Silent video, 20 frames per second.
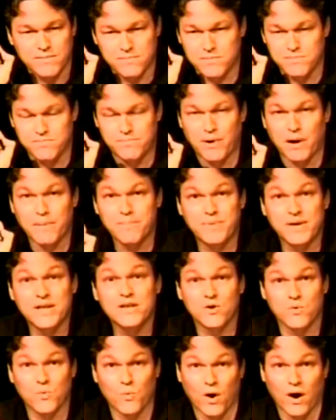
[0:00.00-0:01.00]
bump
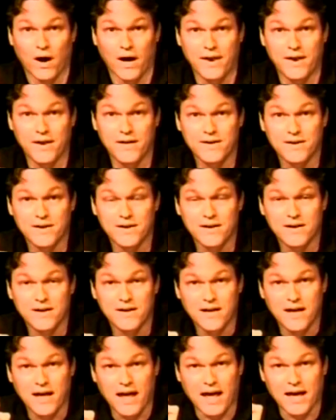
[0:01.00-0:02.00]
into one,
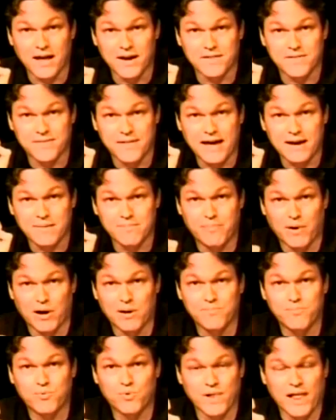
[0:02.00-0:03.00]
and that
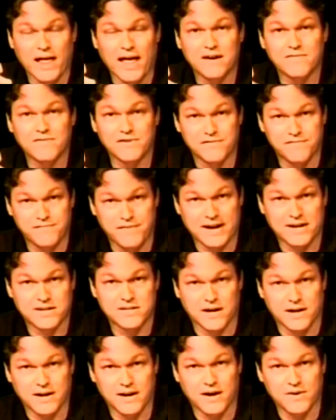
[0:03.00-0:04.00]
bump will have an effect
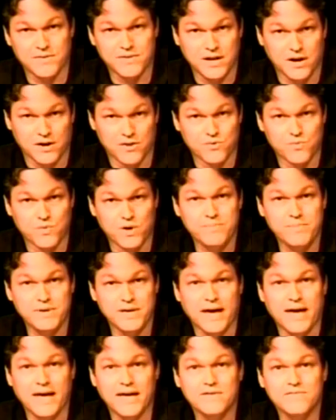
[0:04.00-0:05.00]
on how the other one
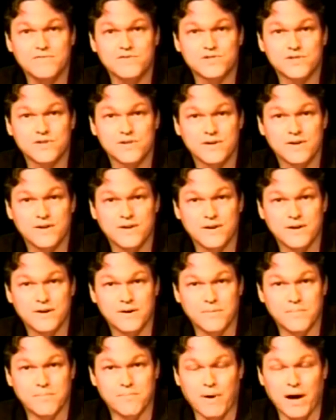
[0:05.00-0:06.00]
behaves.
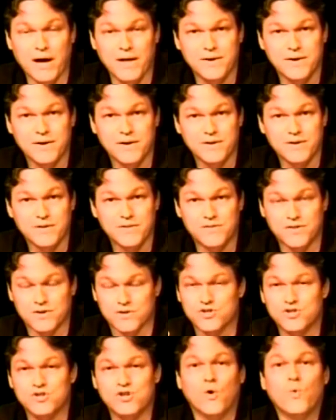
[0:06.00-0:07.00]
But
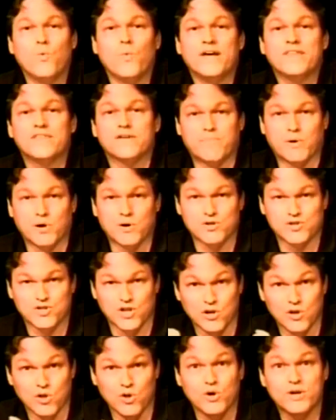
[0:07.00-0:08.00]
there's no way the
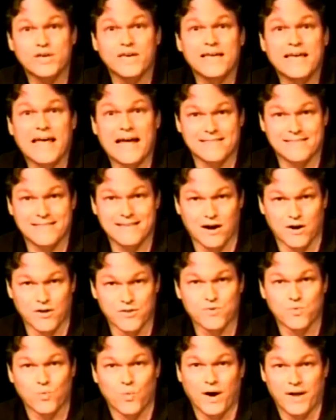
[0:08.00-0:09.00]
person looking at the
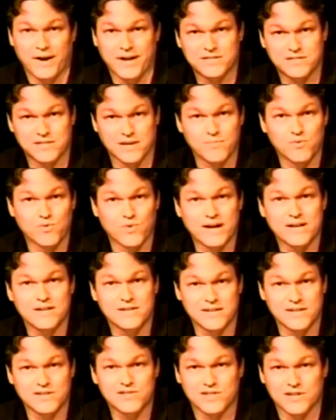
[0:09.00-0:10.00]
other one at some
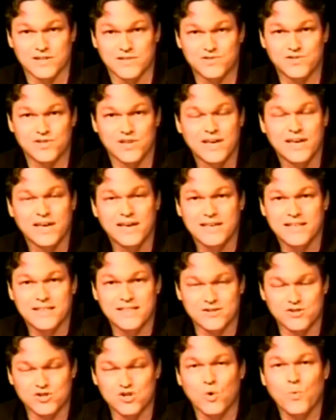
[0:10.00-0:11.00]
great distance,
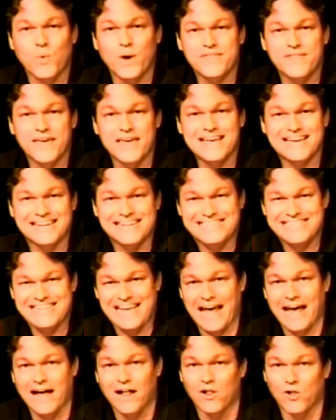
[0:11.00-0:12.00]
there's no way they can
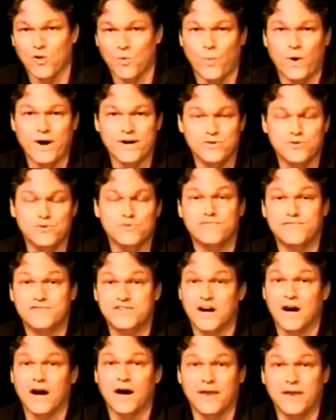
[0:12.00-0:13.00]
tell what you've
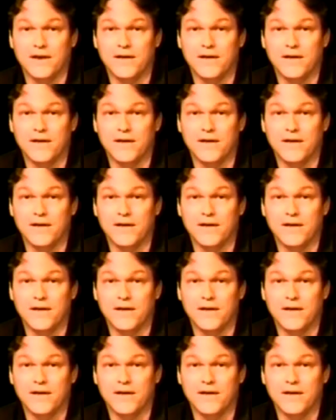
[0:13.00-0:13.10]
done,